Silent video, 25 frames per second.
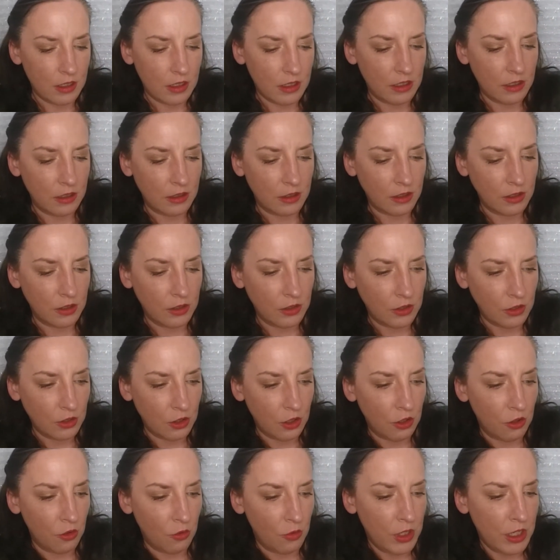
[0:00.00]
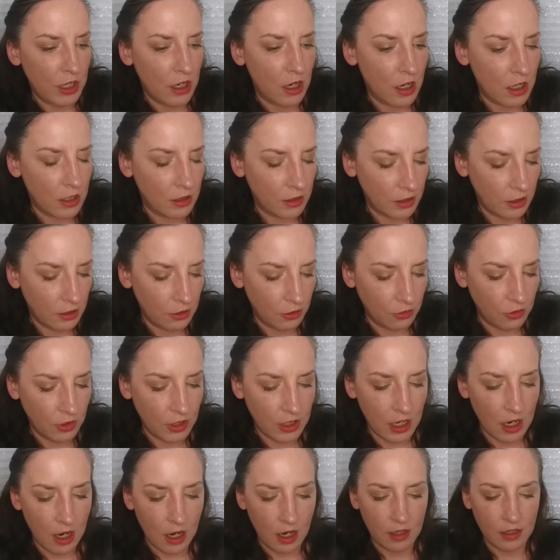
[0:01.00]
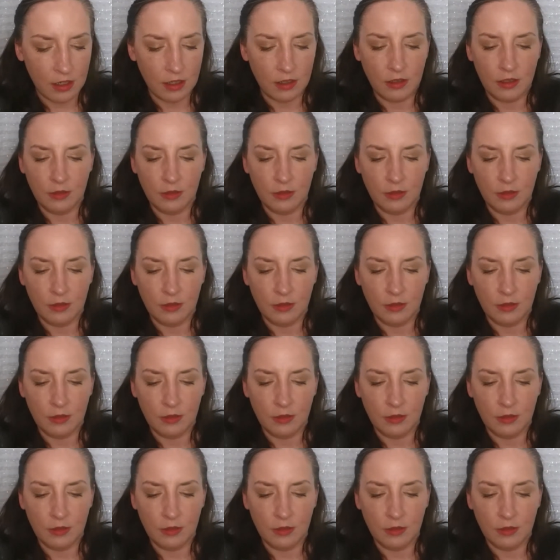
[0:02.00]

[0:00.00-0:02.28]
And so we also got a